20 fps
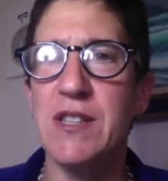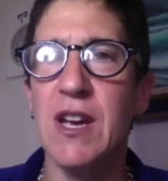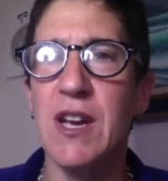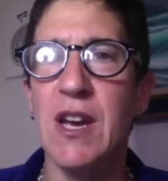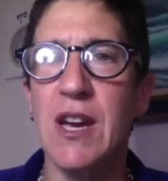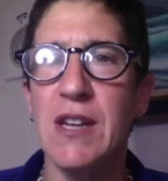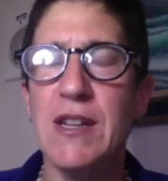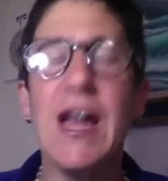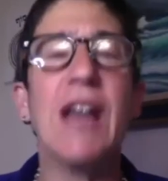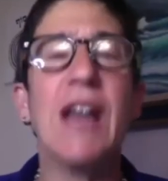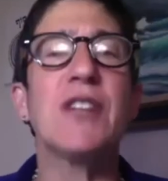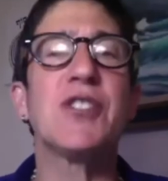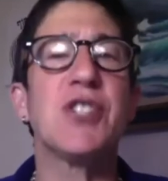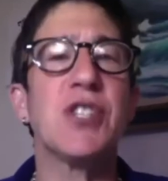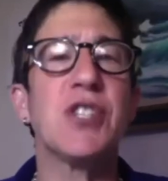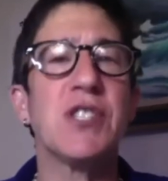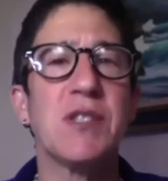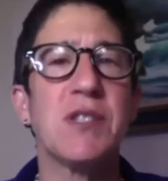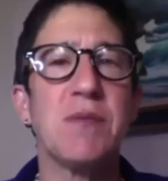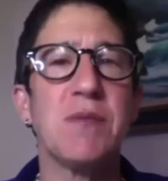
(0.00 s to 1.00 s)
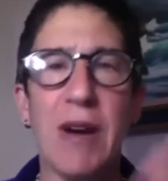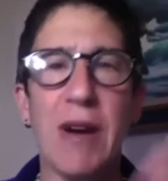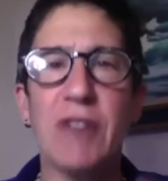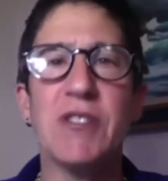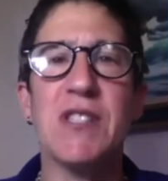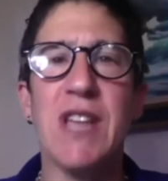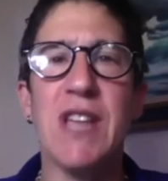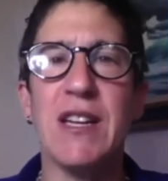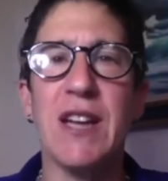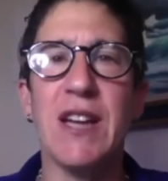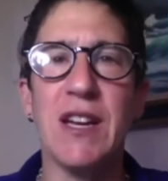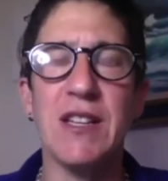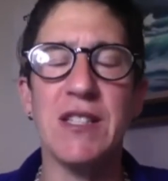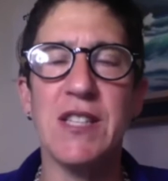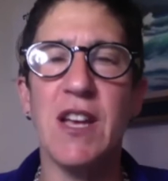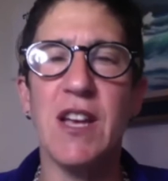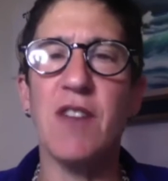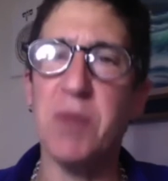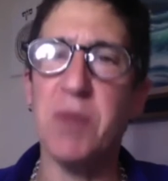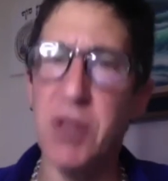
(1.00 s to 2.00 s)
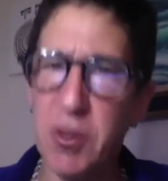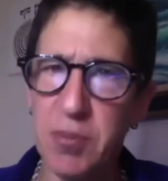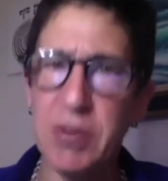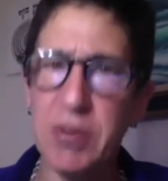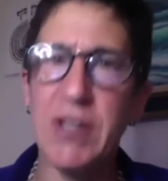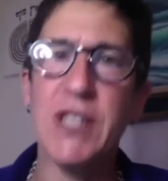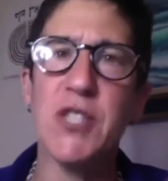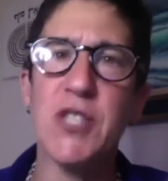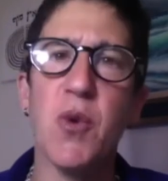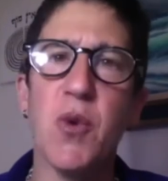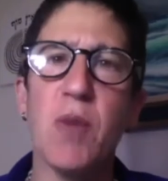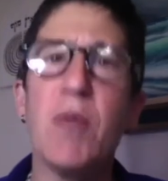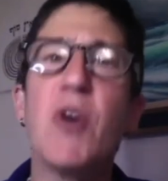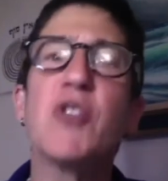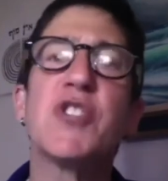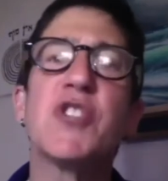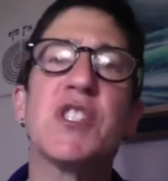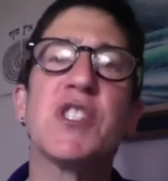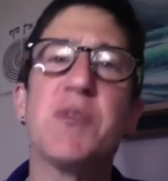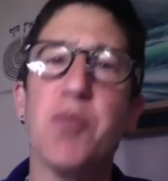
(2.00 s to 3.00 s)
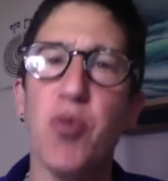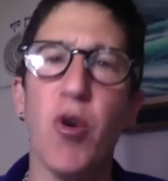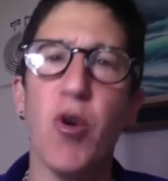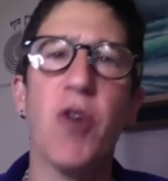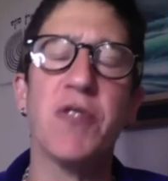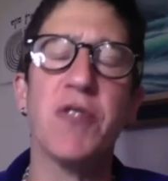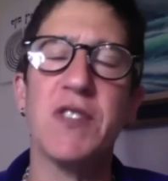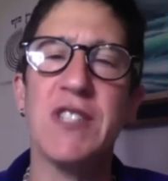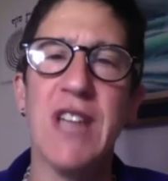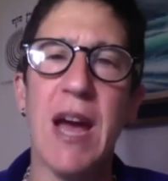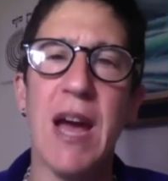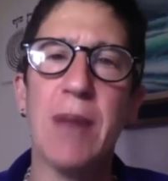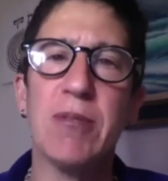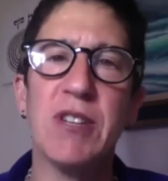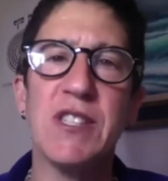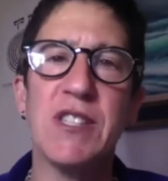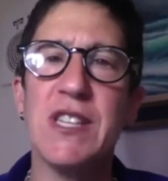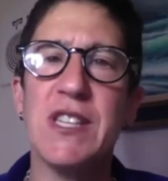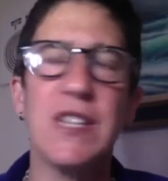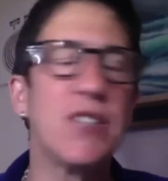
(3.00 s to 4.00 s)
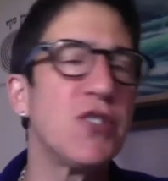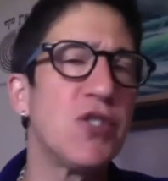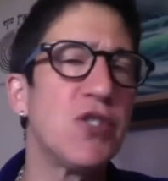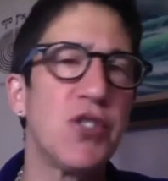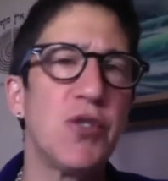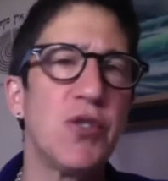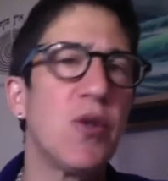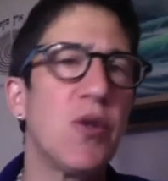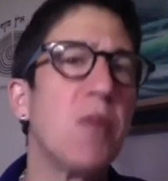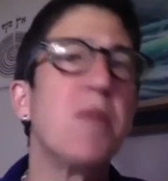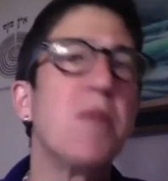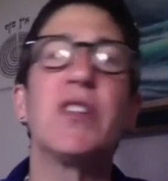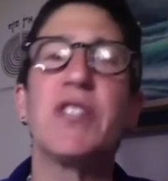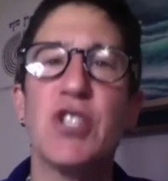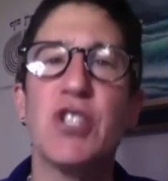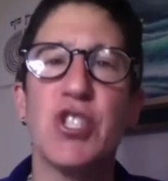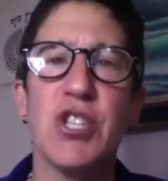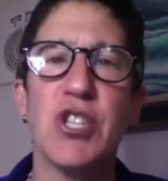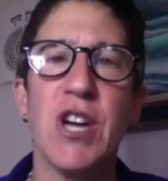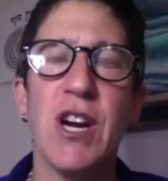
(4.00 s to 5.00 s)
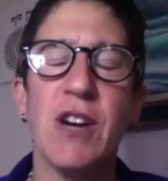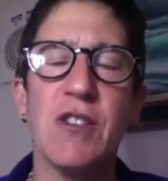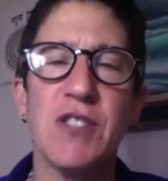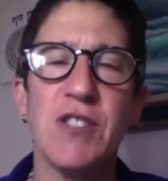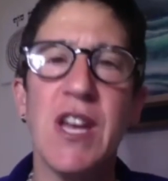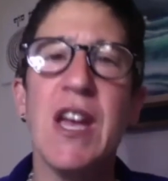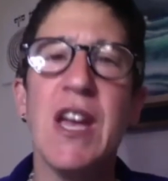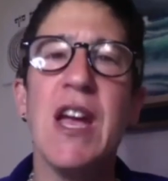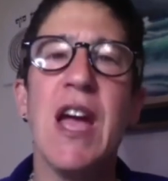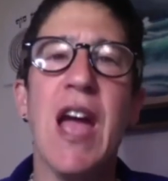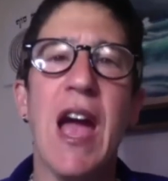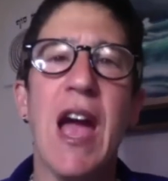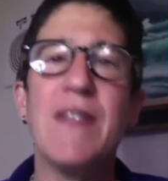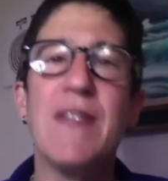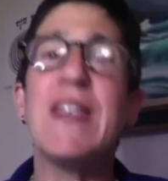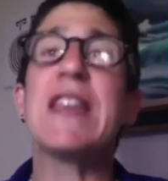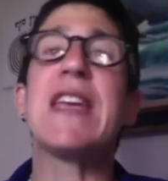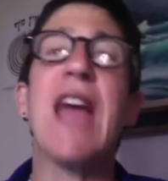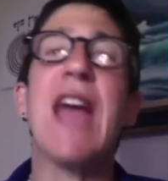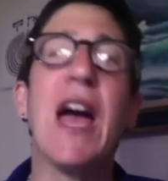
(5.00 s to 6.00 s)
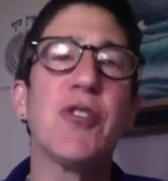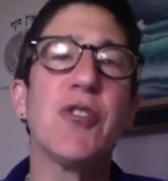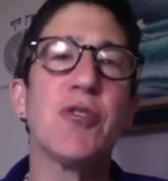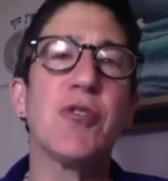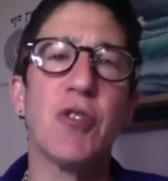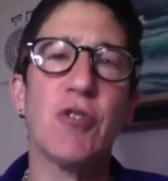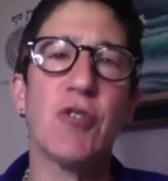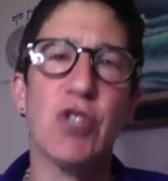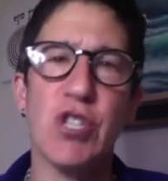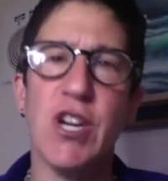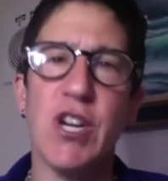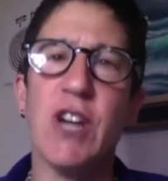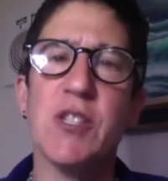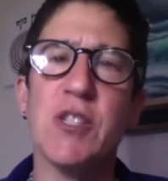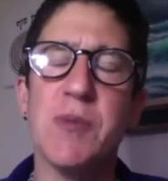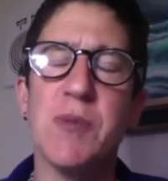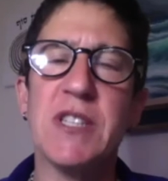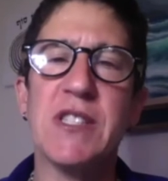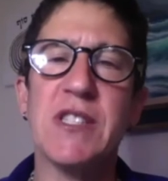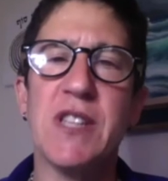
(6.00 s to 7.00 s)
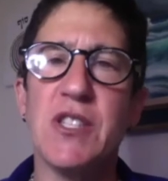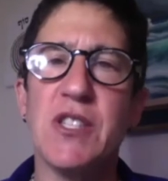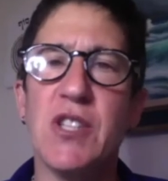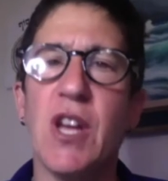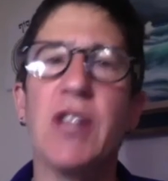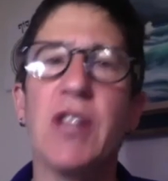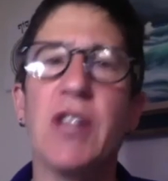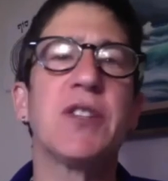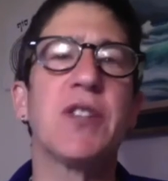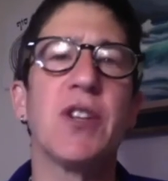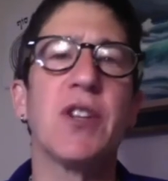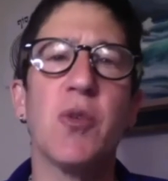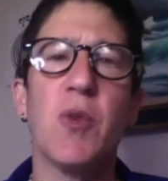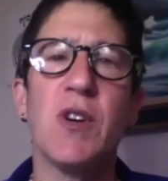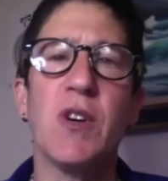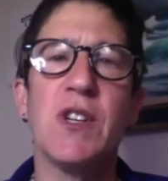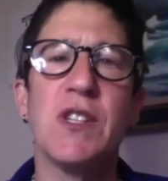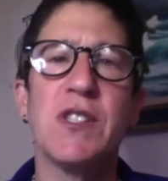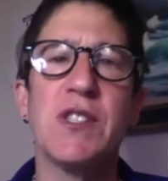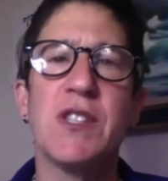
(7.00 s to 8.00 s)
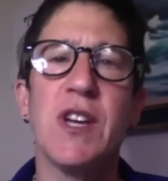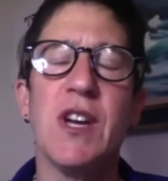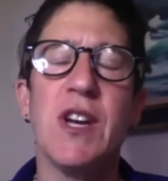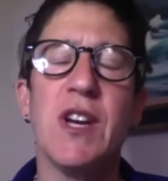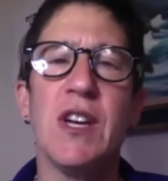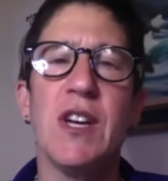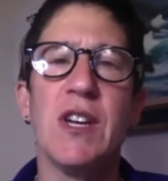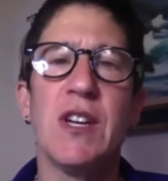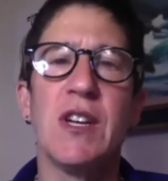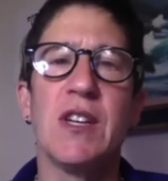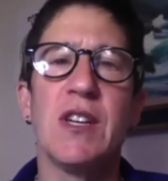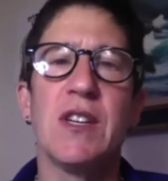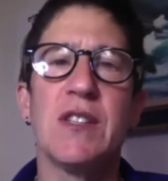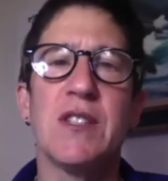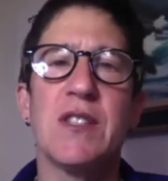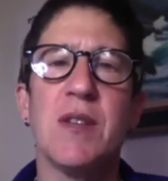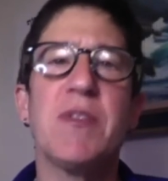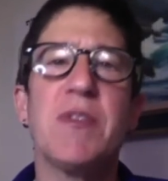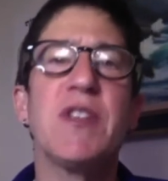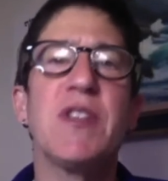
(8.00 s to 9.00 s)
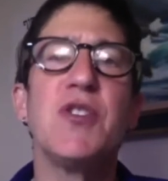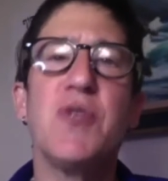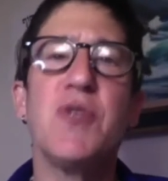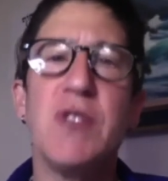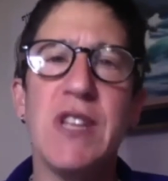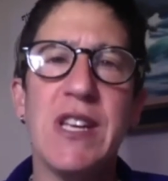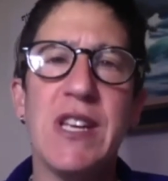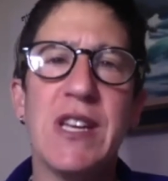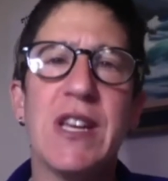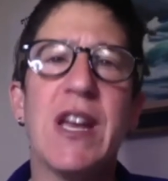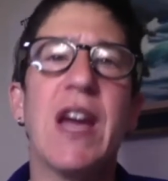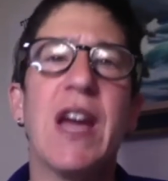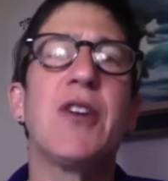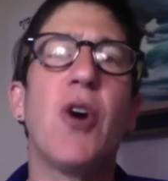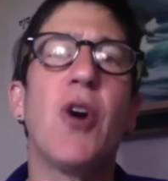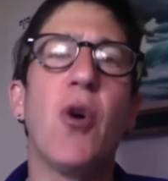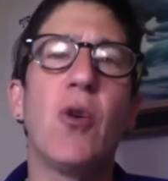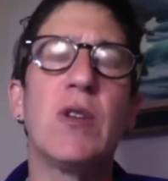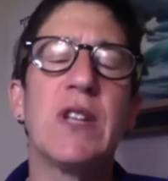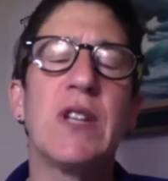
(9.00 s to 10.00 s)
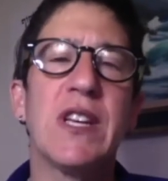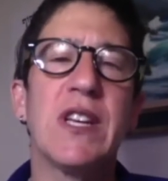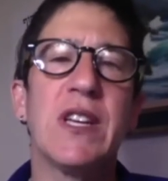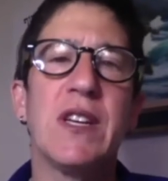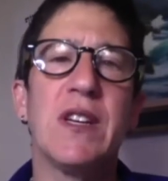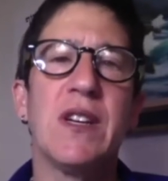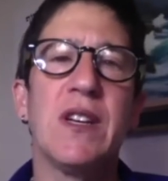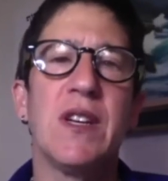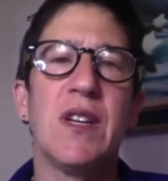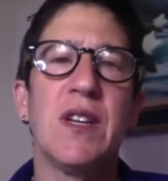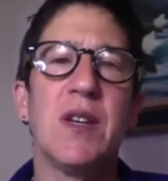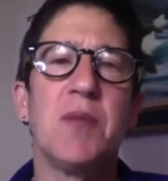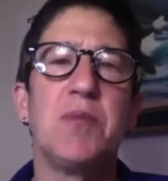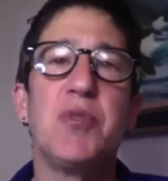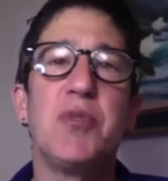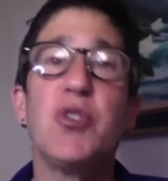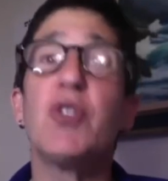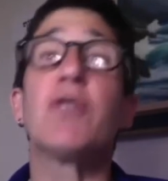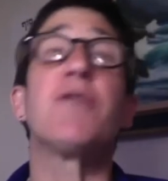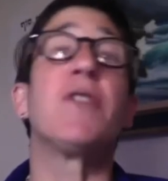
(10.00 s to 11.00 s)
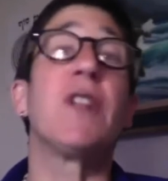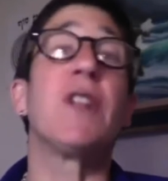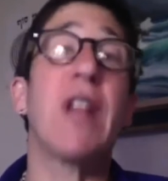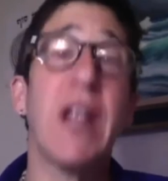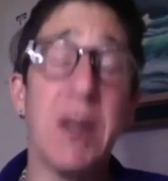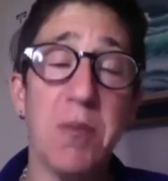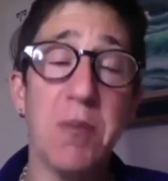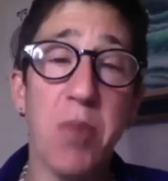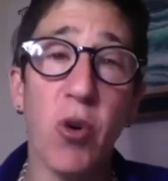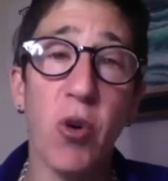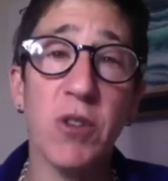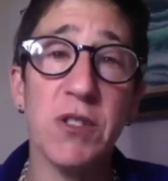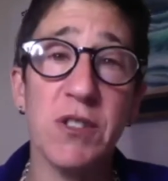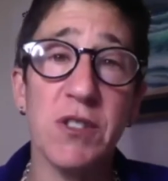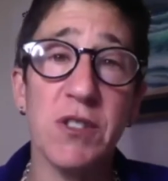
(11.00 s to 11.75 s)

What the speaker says: not just Mount Sinai itself, but the place where Moses broke the tablets into 1,000,000 shards. And they gathered those shards because they saw that there was something unique and holy, beautiful and important